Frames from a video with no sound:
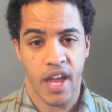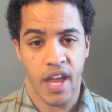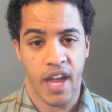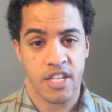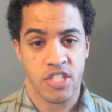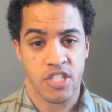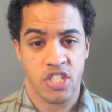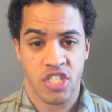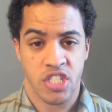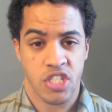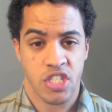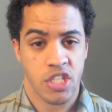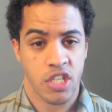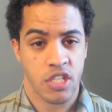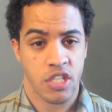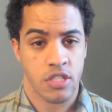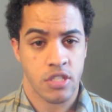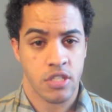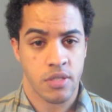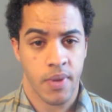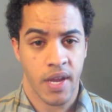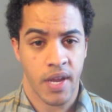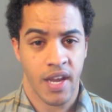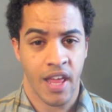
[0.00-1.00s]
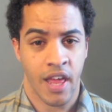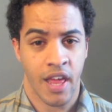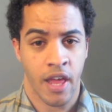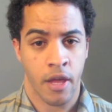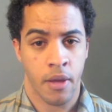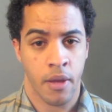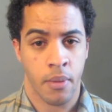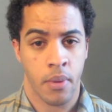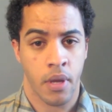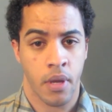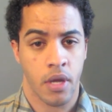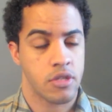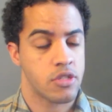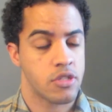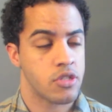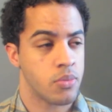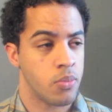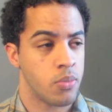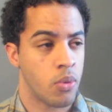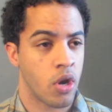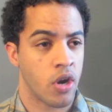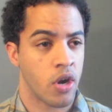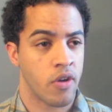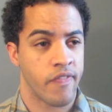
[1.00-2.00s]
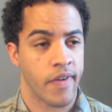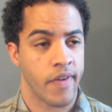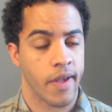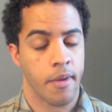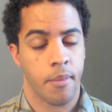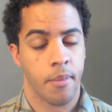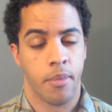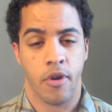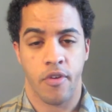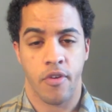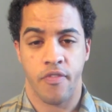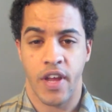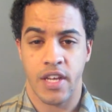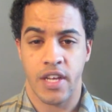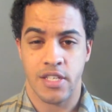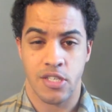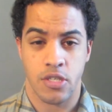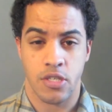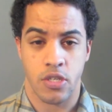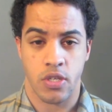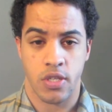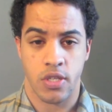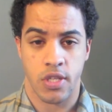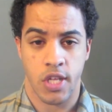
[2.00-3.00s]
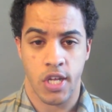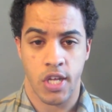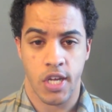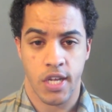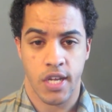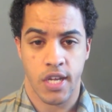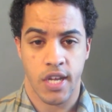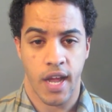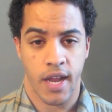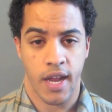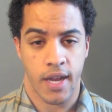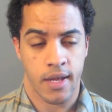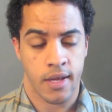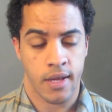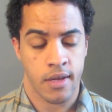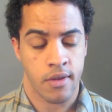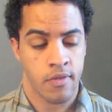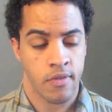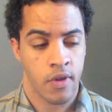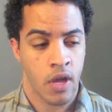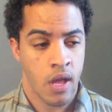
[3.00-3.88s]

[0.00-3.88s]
I just changed my name uh, to more of a professional look kind of